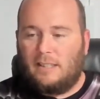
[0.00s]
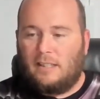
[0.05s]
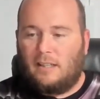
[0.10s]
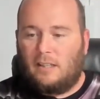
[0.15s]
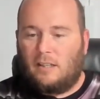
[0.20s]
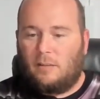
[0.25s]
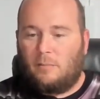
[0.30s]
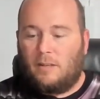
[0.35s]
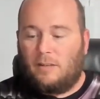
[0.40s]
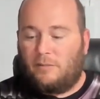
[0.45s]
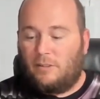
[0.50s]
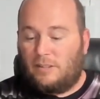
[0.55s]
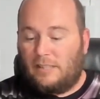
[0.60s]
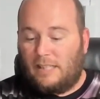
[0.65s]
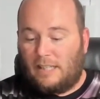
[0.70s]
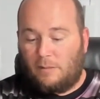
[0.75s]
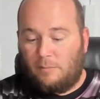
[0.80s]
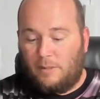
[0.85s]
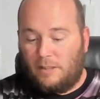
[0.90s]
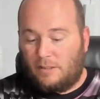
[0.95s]
But if you
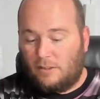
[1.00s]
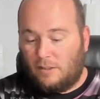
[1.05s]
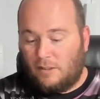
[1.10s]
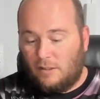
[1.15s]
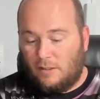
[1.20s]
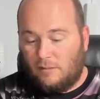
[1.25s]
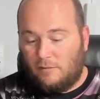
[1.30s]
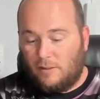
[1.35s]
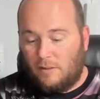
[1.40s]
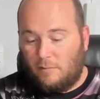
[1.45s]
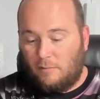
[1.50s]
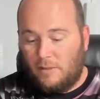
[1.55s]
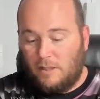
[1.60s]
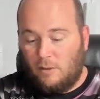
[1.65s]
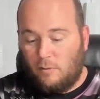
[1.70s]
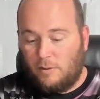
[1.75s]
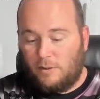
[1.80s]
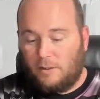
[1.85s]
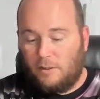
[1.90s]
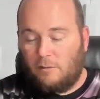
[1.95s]
take a picture of a
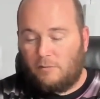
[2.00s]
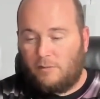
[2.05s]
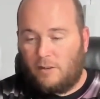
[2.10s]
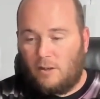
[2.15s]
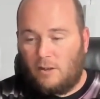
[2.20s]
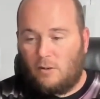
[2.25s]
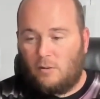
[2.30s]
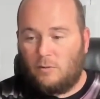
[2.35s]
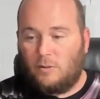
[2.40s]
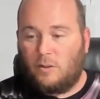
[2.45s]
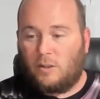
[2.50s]
bill with your phone,